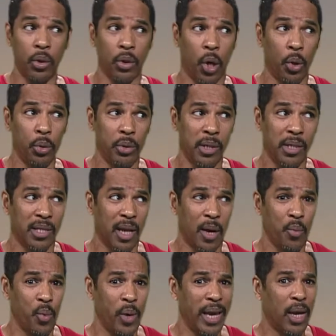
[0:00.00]
go to
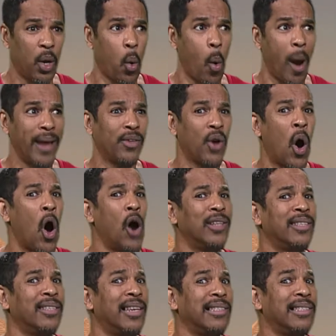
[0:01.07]
somewhere quite
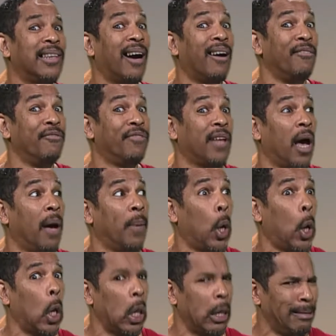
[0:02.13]
hot and
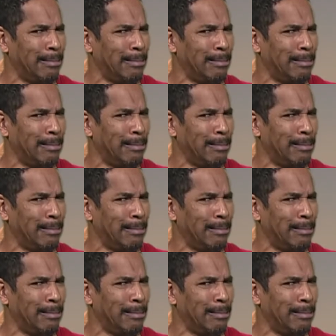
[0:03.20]
uncomfortable.